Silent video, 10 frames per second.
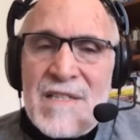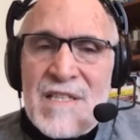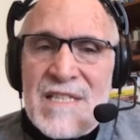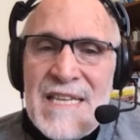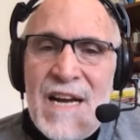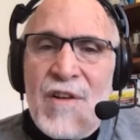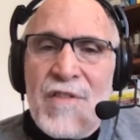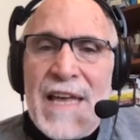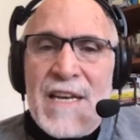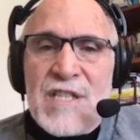is a
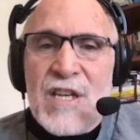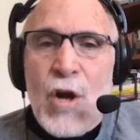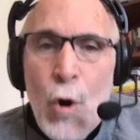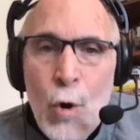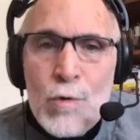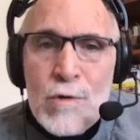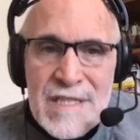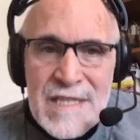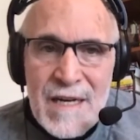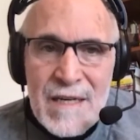cell that is an old
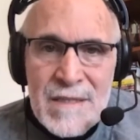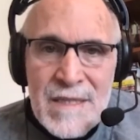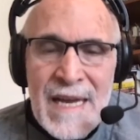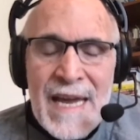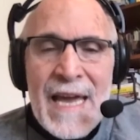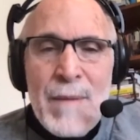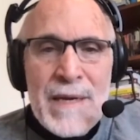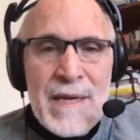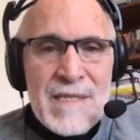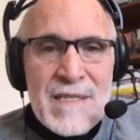cell and
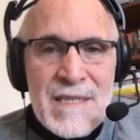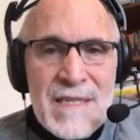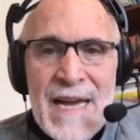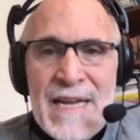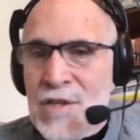begins to die.